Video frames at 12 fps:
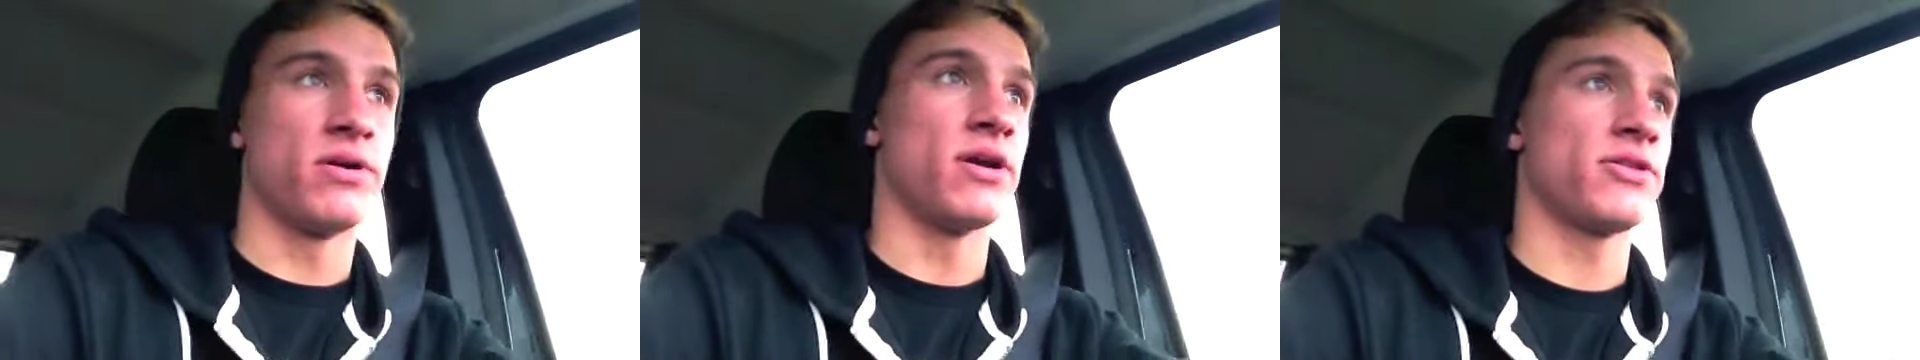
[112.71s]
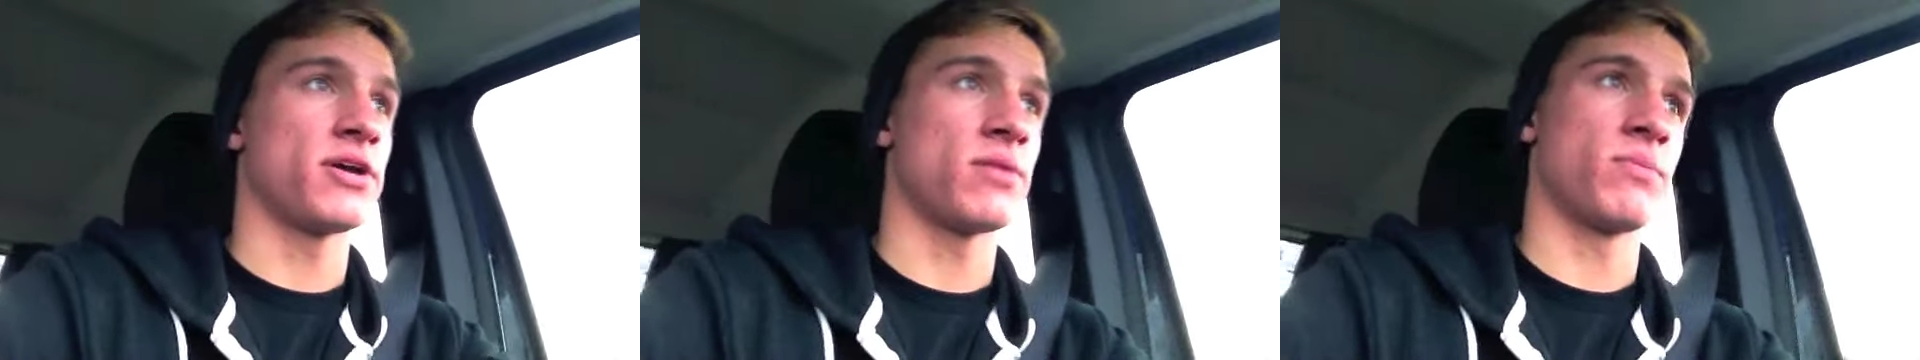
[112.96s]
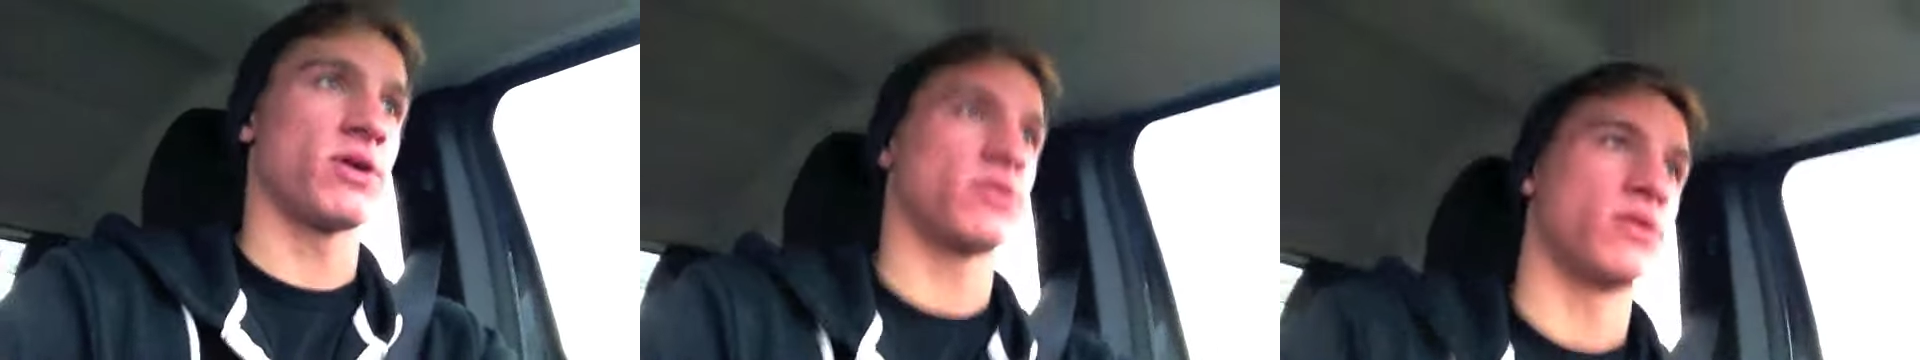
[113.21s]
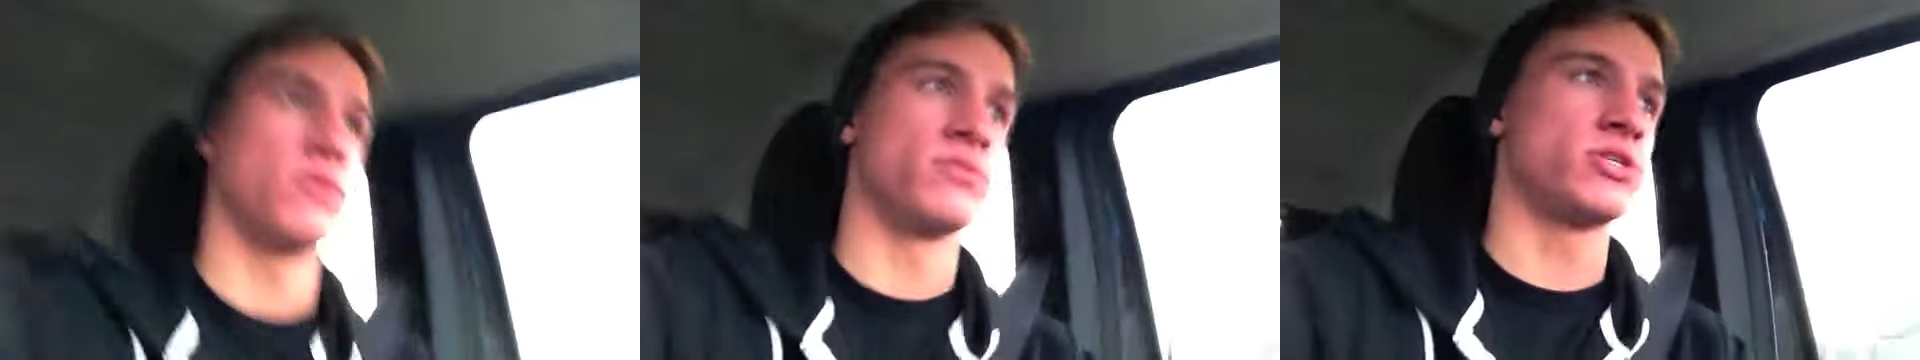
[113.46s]
and I think I'm gonna
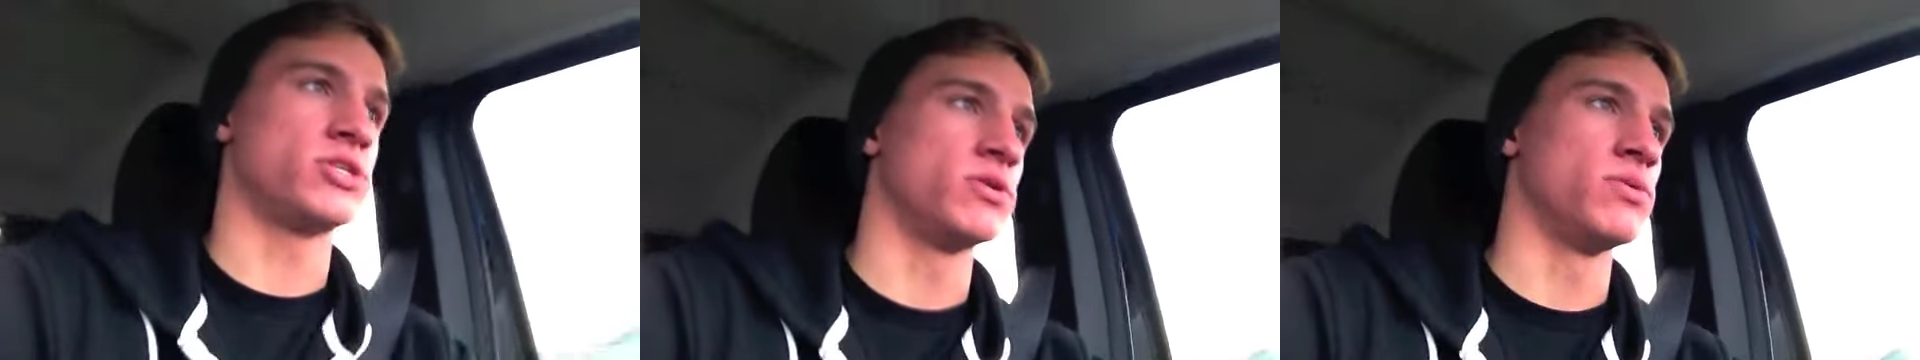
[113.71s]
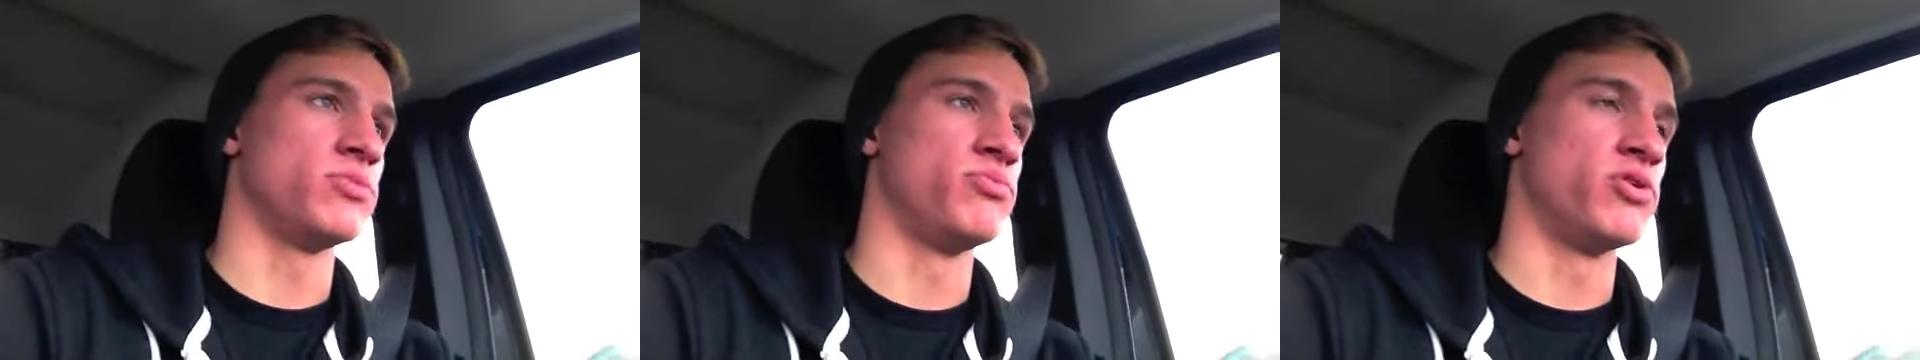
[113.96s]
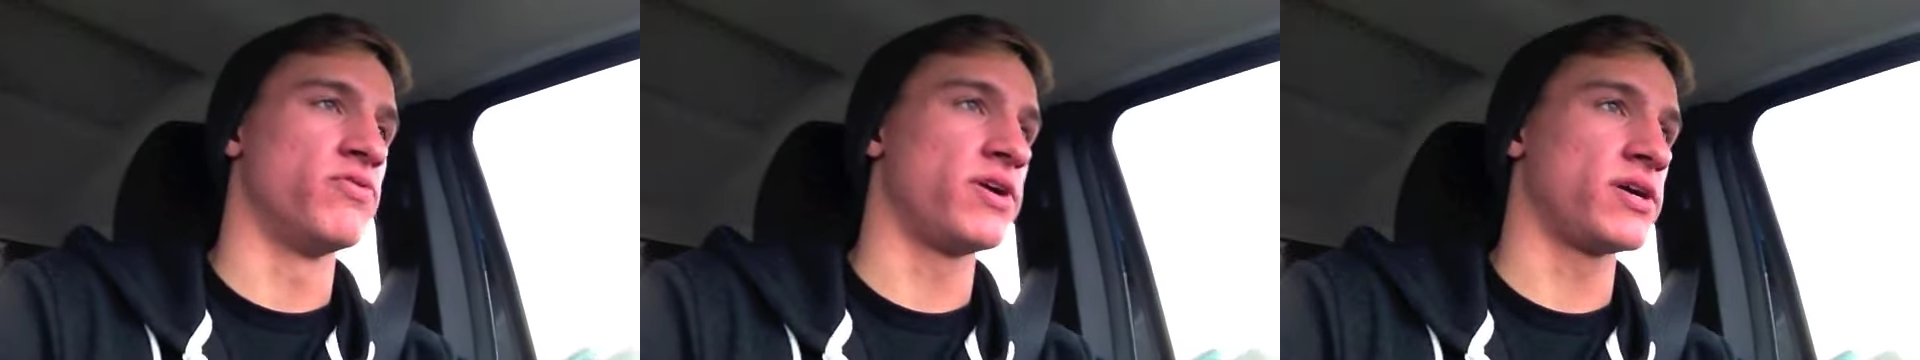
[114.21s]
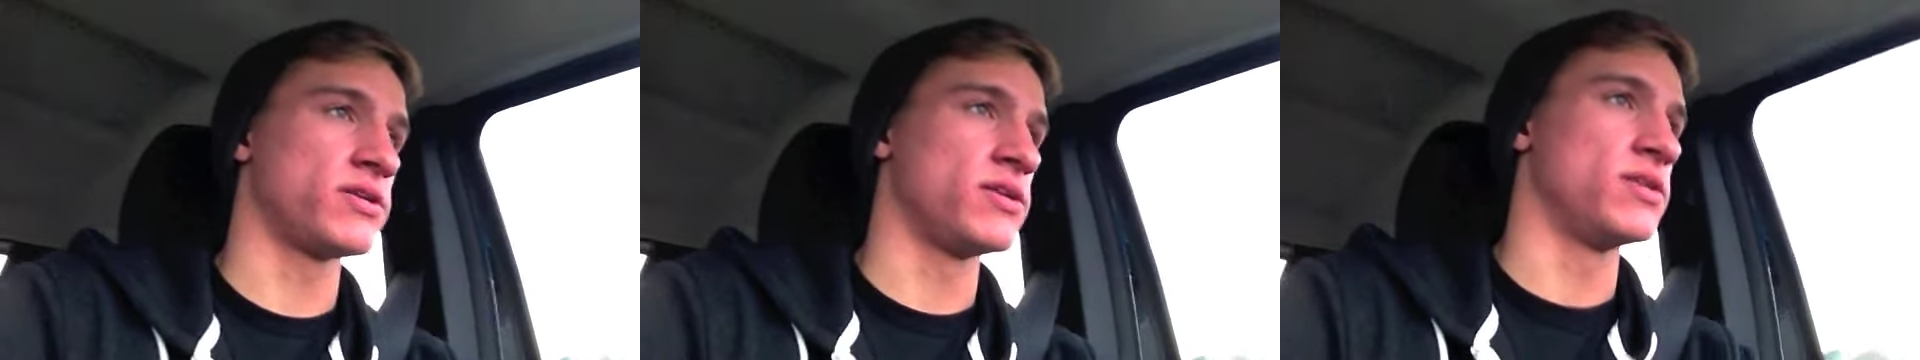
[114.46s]
go chill with
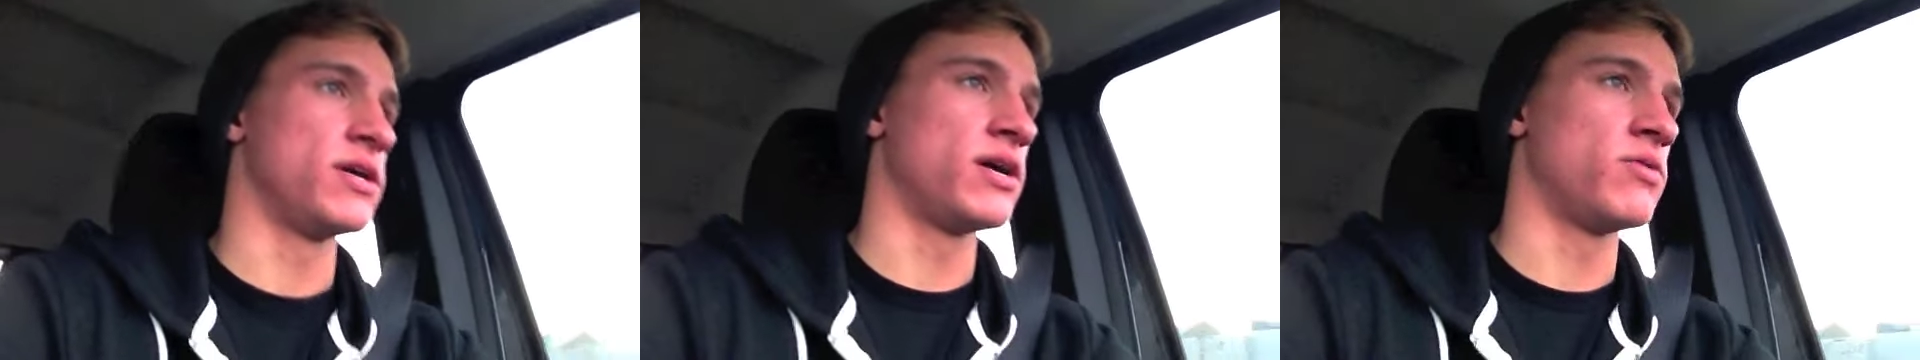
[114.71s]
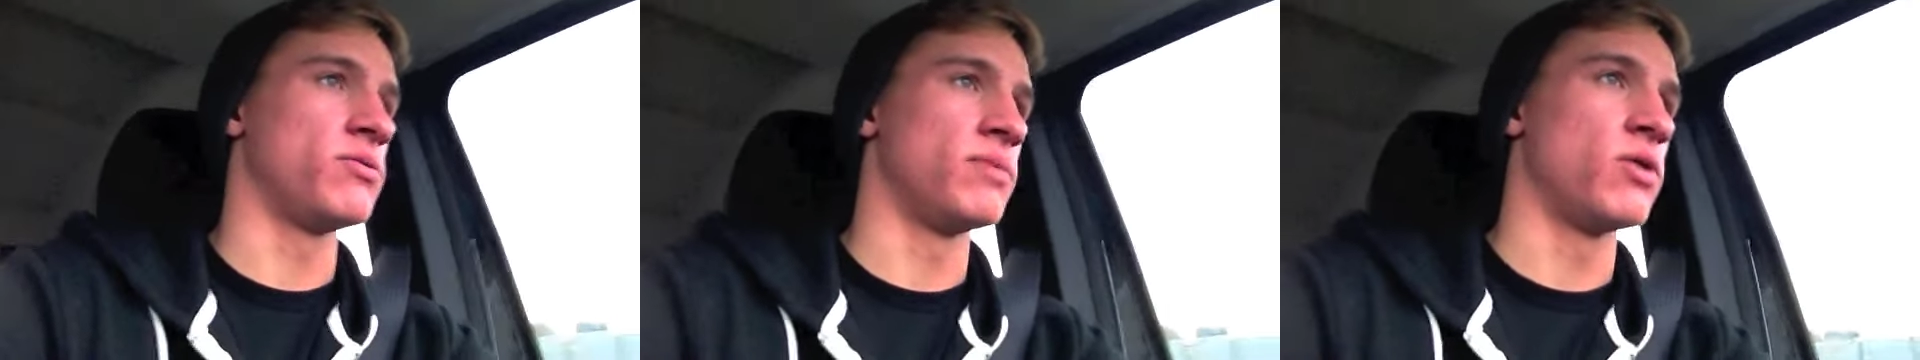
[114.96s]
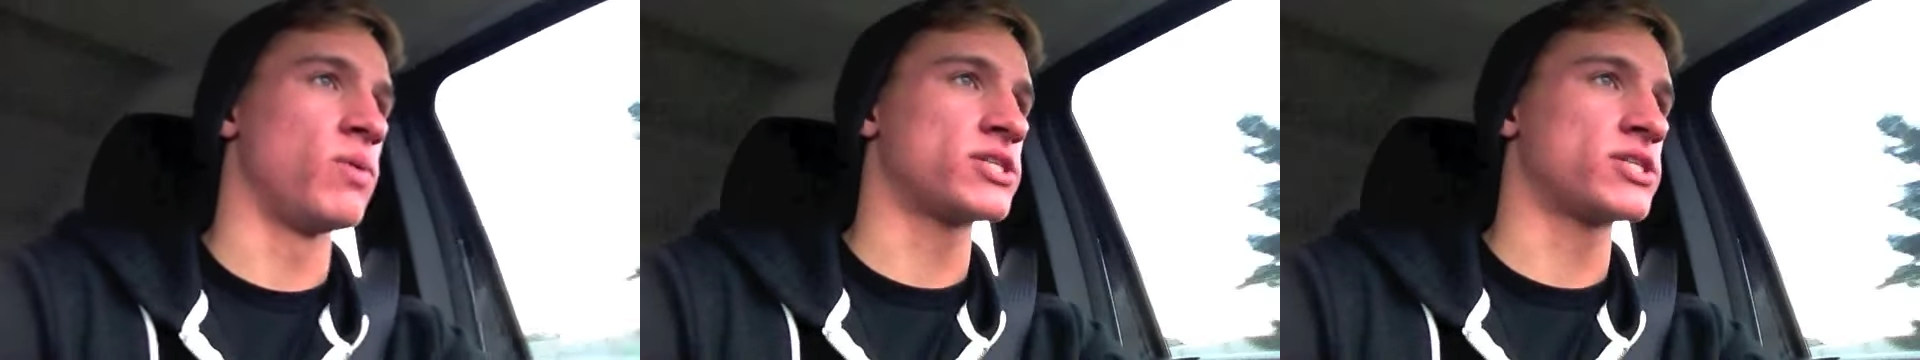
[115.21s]
Brovegna now. Uh, we might